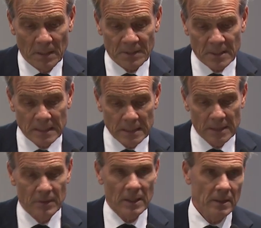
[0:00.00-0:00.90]

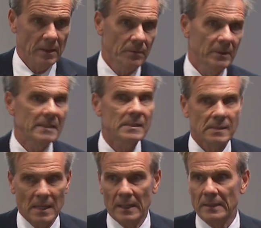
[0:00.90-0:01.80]
Material
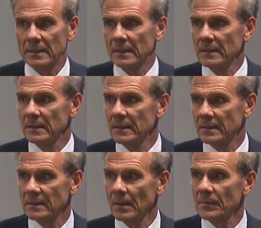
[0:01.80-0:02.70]
recycling
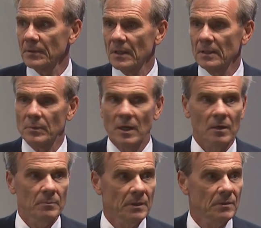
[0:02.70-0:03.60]
is something that we
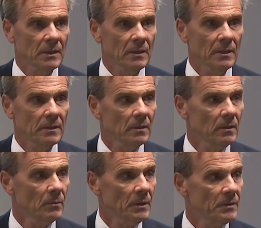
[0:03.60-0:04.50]
have been
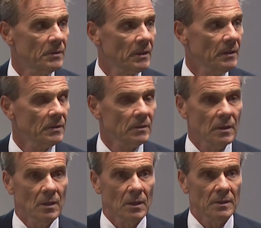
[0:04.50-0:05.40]
dealing with since
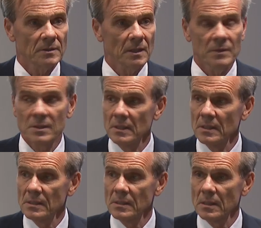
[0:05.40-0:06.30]
the early
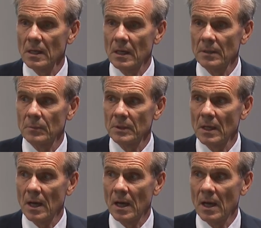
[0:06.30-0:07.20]
70s, and
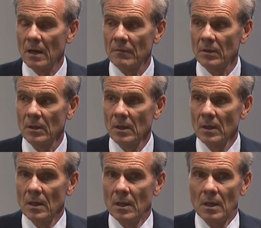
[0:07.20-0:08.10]
we have
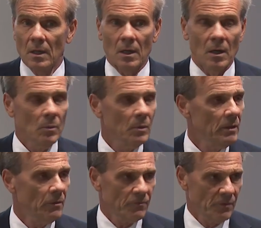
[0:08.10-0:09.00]

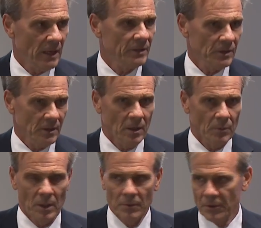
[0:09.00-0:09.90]
only a fraction
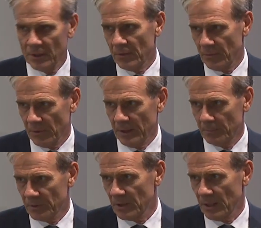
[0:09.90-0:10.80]
now, around
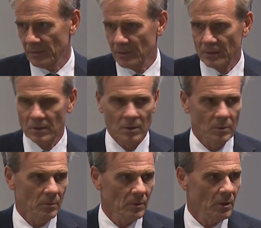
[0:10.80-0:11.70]
3% that
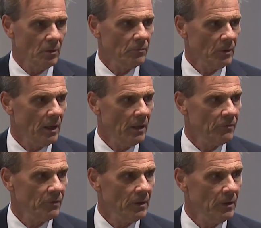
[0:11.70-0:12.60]
go for
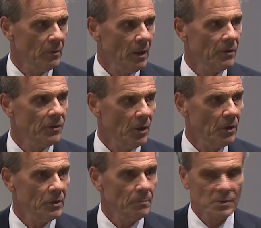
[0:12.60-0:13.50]
landfill. Around
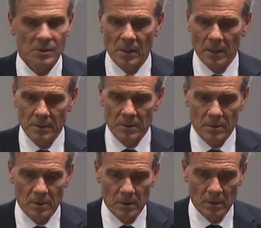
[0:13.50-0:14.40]

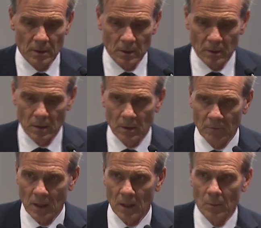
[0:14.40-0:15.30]
30%
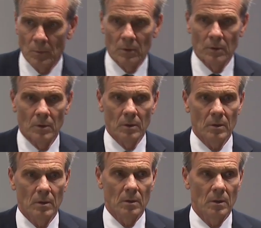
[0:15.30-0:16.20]
of our
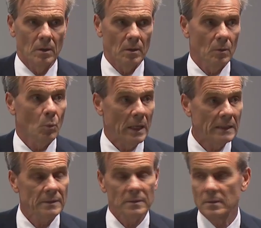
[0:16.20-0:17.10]

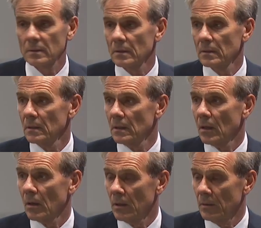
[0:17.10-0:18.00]
waste
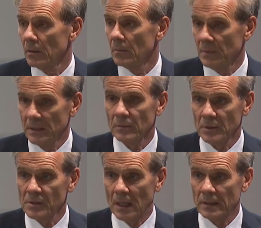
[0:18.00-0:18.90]
are being
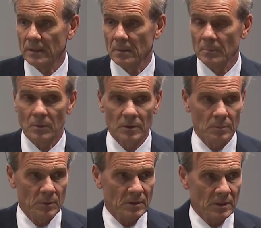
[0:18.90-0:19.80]
recycled
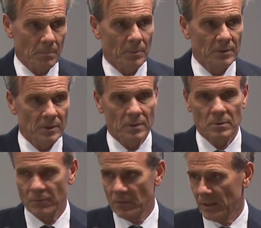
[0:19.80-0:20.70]
because we separate
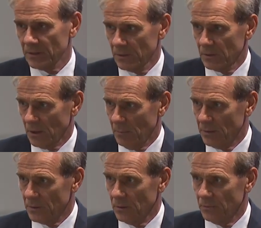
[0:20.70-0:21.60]
into fractions. I
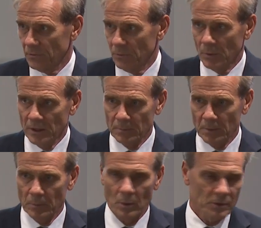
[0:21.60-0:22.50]
mentioned the food waste,
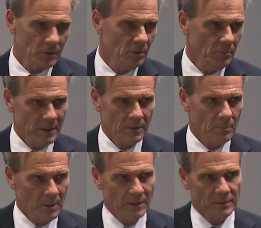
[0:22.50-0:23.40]
but we also do
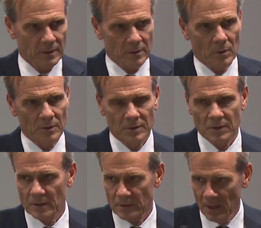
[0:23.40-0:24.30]
metal, plastic, and all these
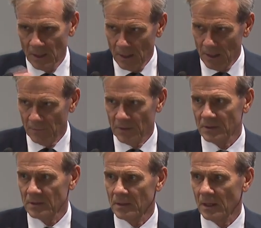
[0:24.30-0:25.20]
things. And
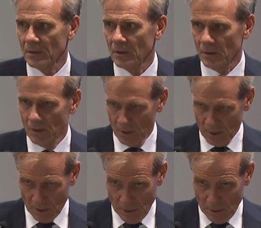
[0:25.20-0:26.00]
this is done